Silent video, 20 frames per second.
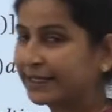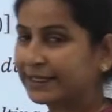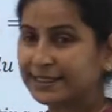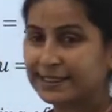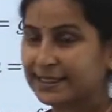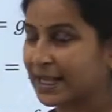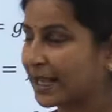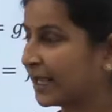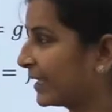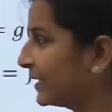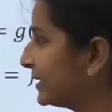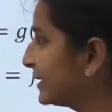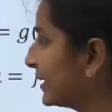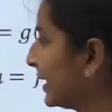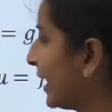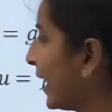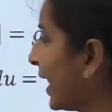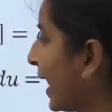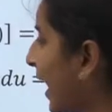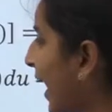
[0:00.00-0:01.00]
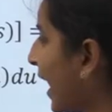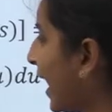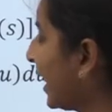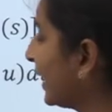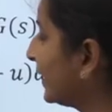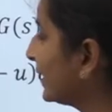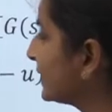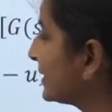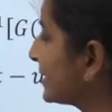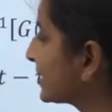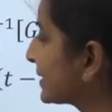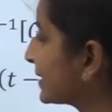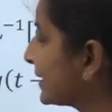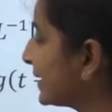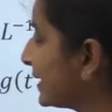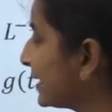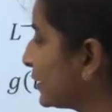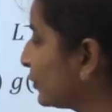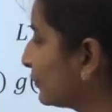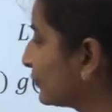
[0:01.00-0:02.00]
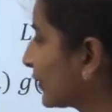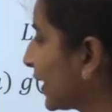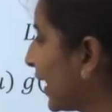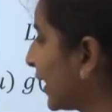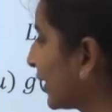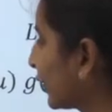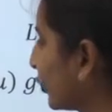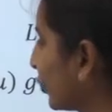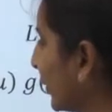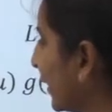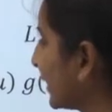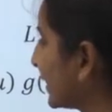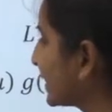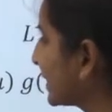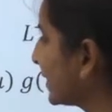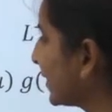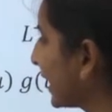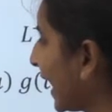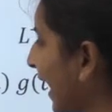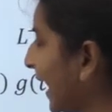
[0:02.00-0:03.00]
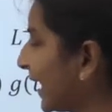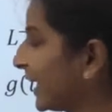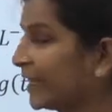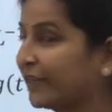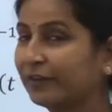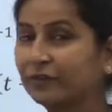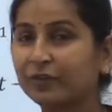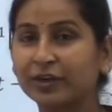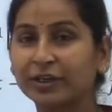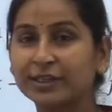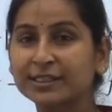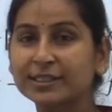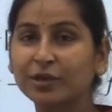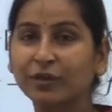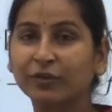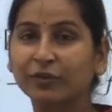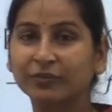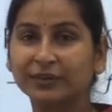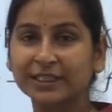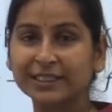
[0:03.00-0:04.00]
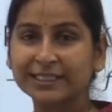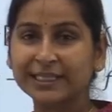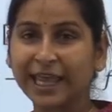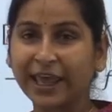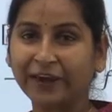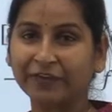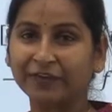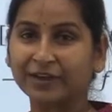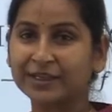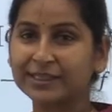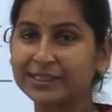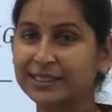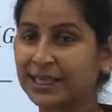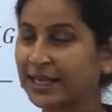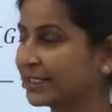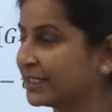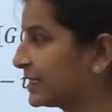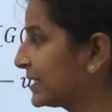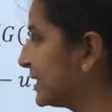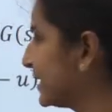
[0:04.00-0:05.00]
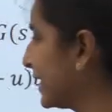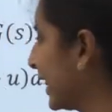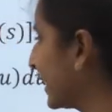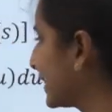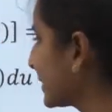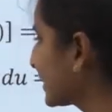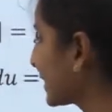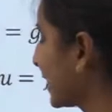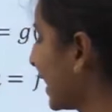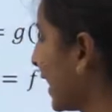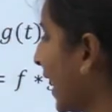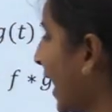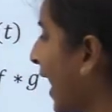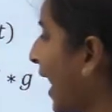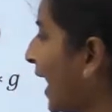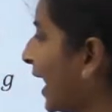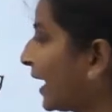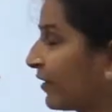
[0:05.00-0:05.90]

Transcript: side, and instead of calculating L inverse of this fs and gs, I